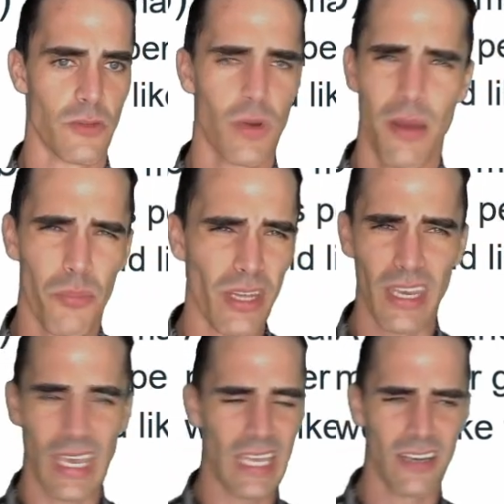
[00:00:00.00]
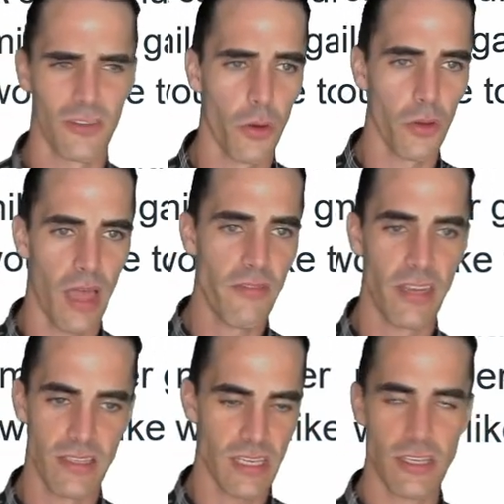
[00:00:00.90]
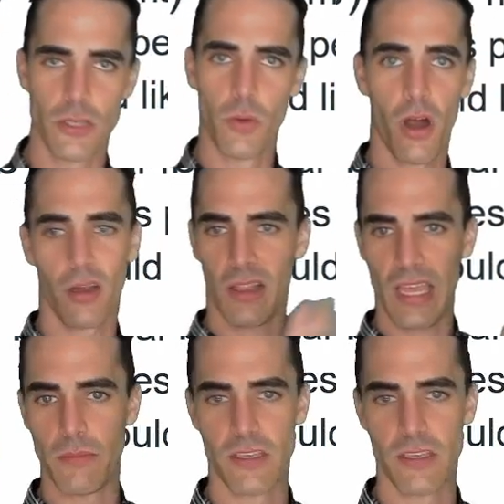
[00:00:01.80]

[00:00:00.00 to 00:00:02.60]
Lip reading: We're not bringing anecdotal evidence into our claims.